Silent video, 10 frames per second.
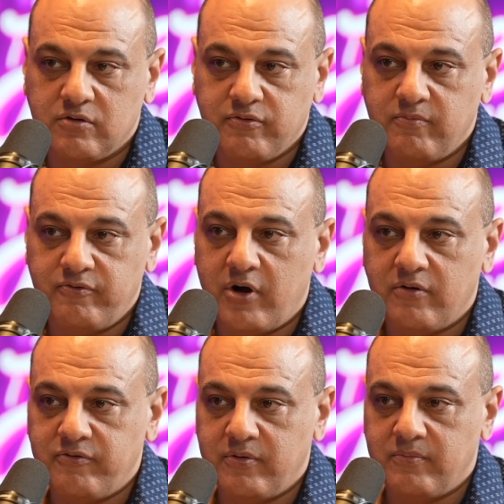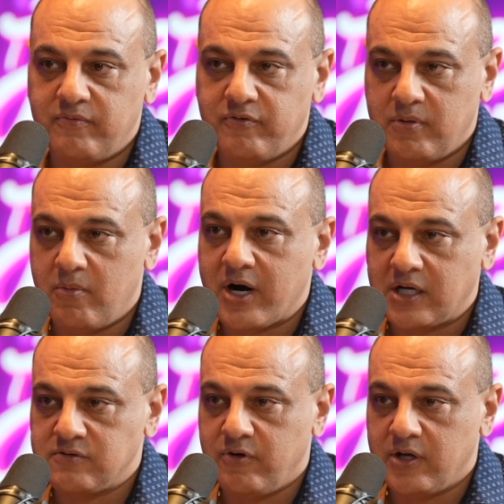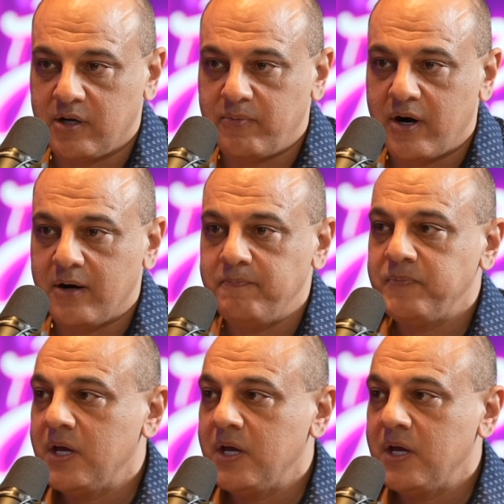from the markets falling apart.